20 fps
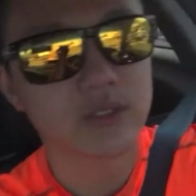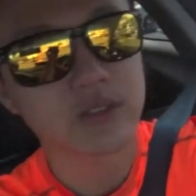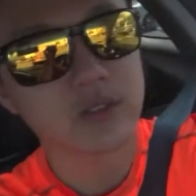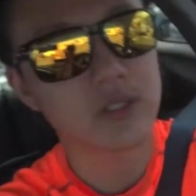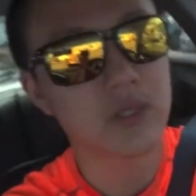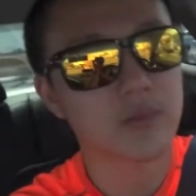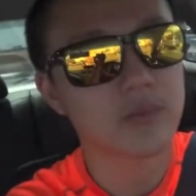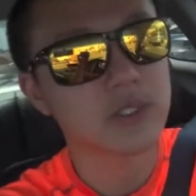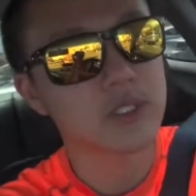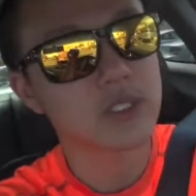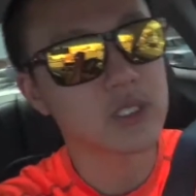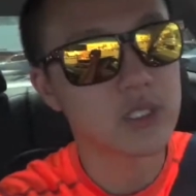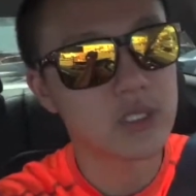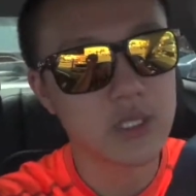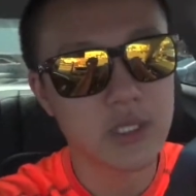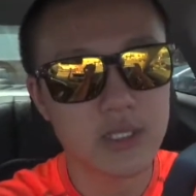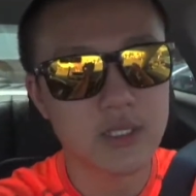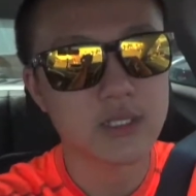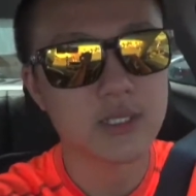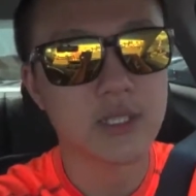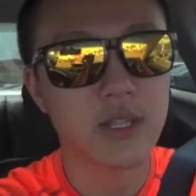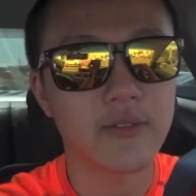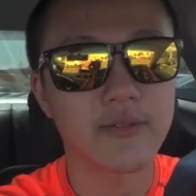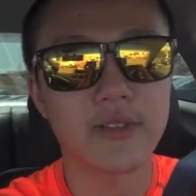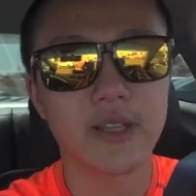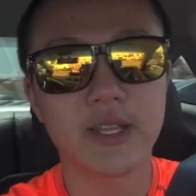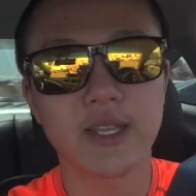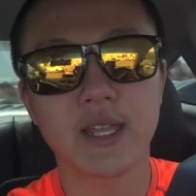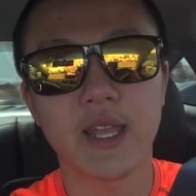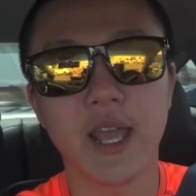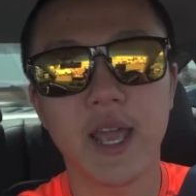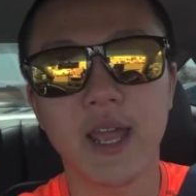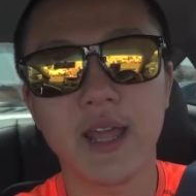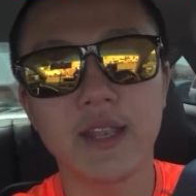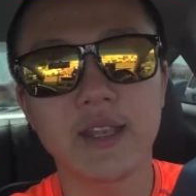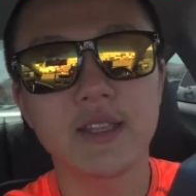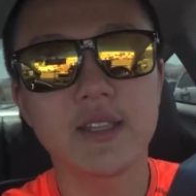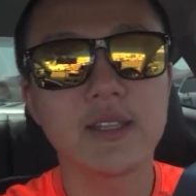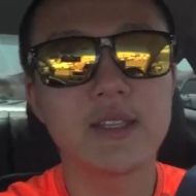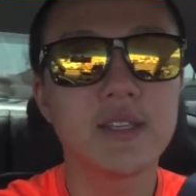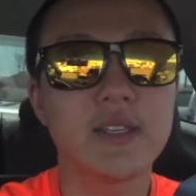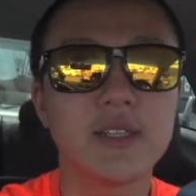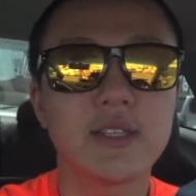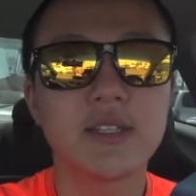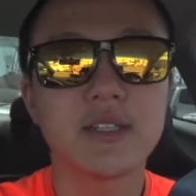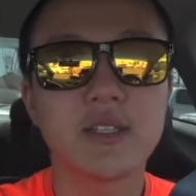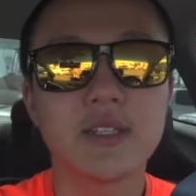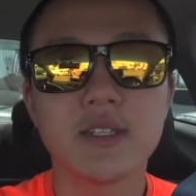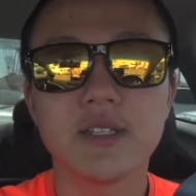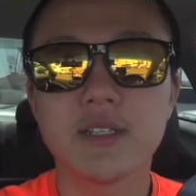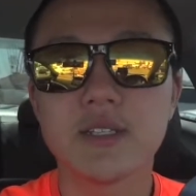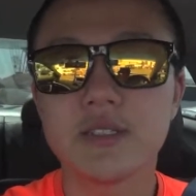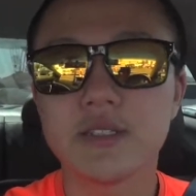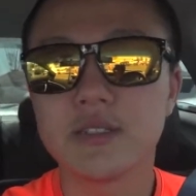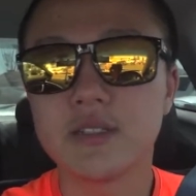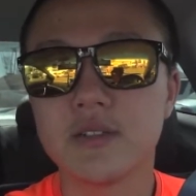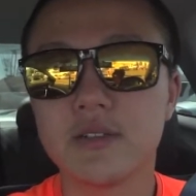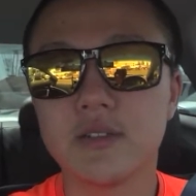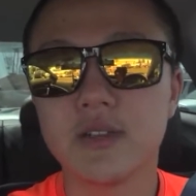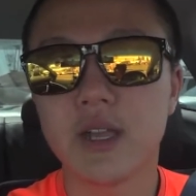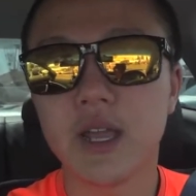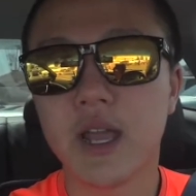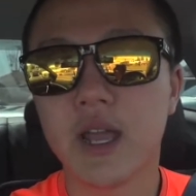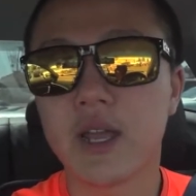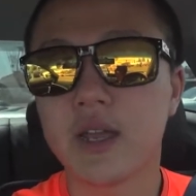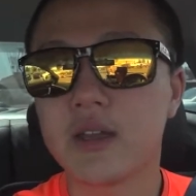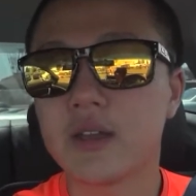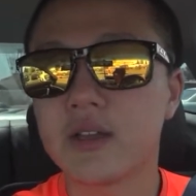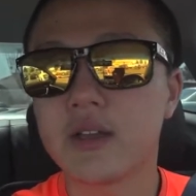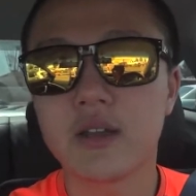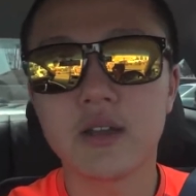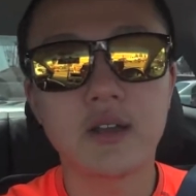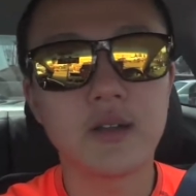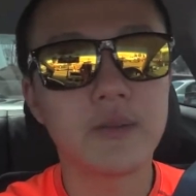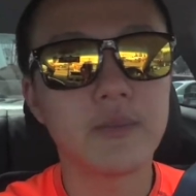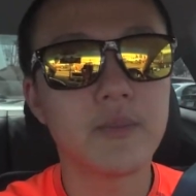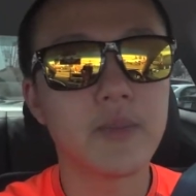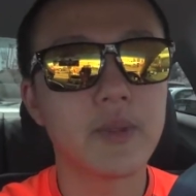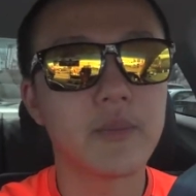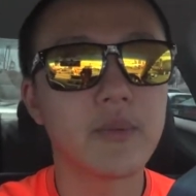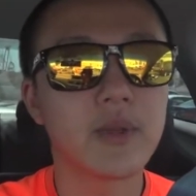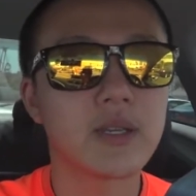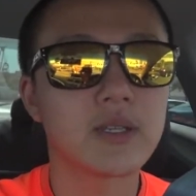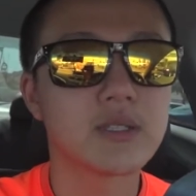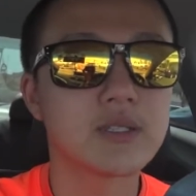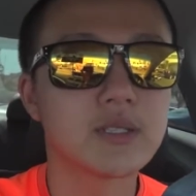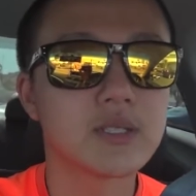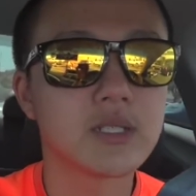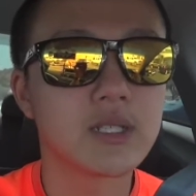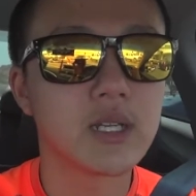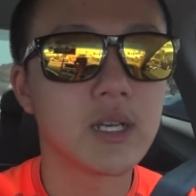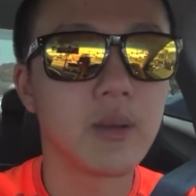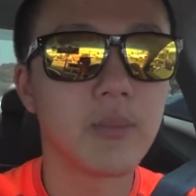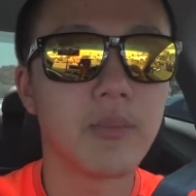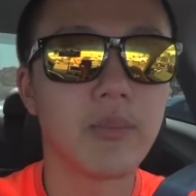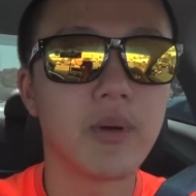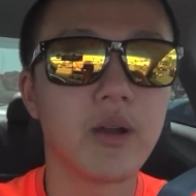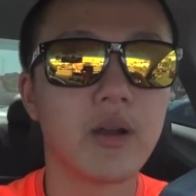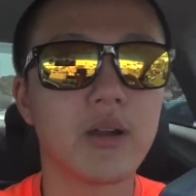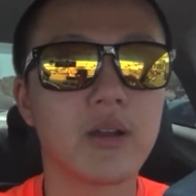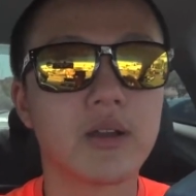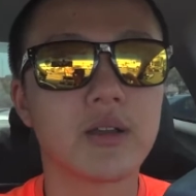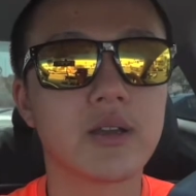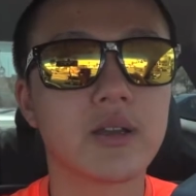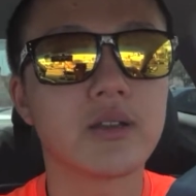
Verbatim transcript: or some stuff like that. So yeah, um, maybe I'm gonna park